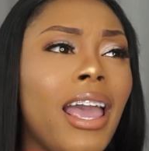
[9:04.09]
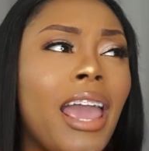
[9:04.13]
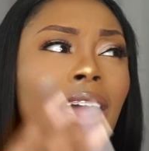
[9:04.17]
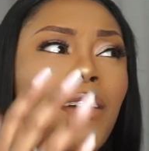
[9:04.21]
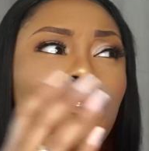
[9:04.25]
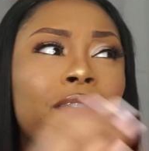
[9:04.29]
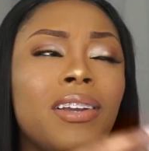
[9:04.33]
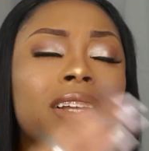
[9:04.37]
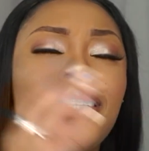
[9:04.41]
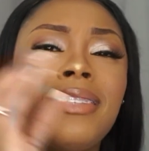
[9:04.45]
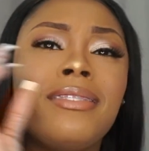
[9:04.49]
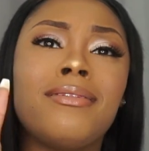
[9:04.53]

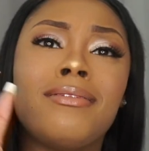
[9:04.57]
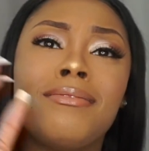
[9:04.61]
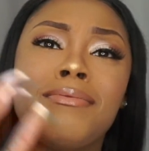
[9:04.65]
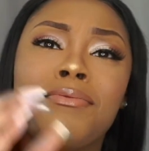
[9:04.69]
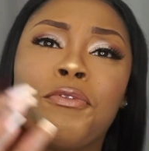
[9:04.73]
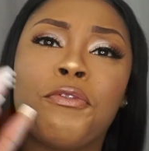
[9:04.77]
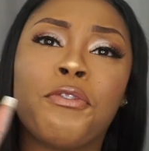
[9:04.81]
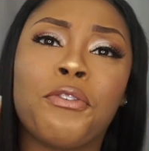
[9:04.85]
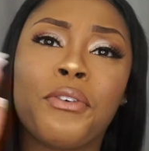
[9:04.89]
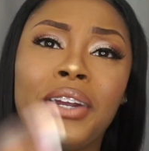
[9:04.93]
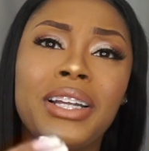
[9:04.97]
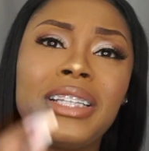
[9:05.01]
every
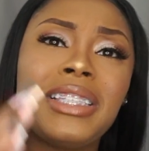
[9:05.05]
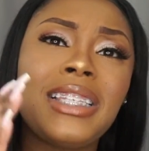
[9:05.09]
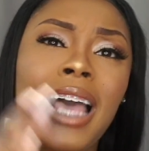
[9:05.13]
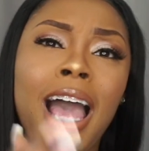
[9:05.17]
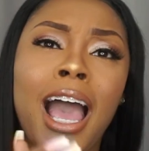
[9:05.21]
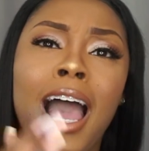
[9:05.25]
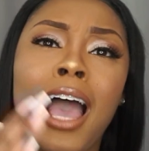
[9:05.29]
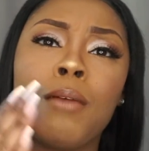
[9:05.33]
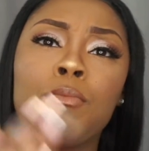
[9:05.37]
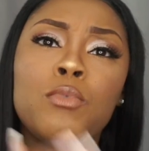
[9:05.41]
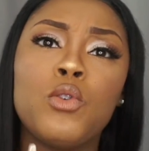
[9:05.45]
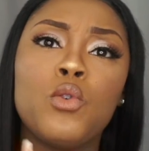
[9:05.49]
free
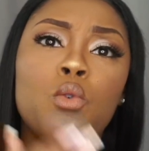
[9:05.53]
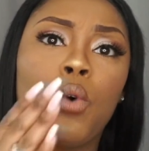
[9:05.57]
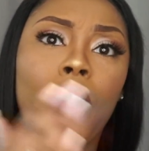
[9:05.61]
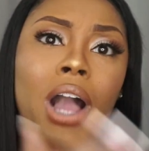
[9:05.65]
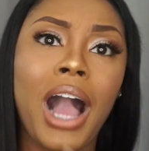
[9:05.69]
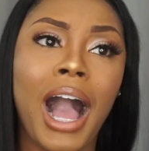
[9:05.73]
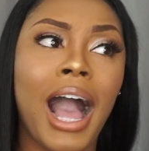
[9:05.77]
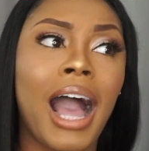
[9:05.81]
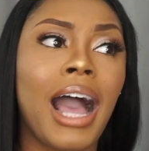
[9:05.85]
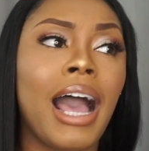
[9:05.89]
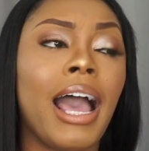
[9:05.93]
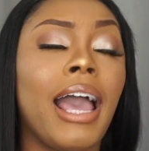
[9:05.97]
time you
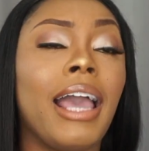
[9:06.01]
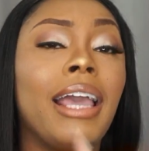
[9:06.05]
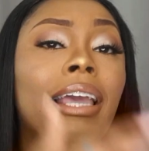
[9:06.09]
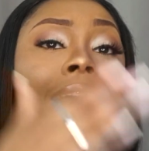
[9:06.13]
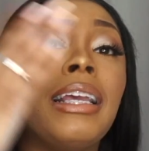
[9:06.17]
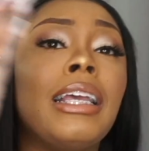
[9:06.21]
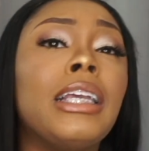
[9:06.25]
got,